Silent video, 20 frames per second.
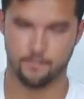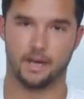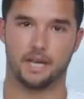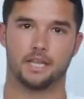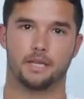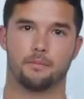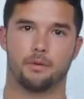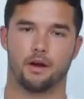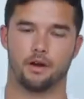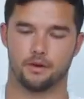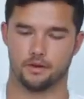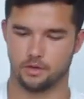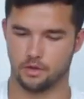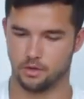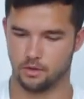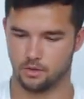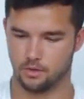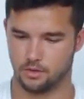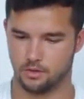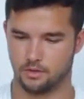Find the
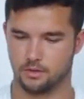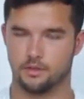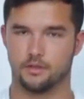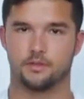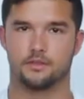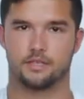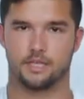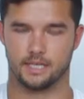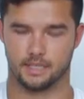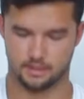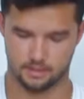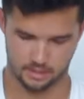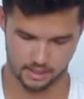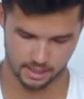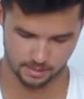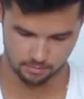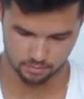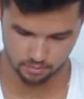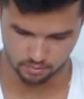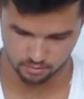barcode, take the
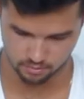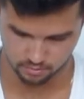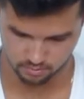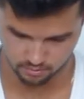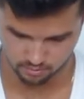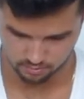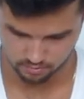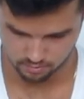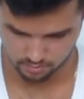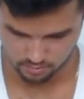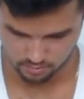label,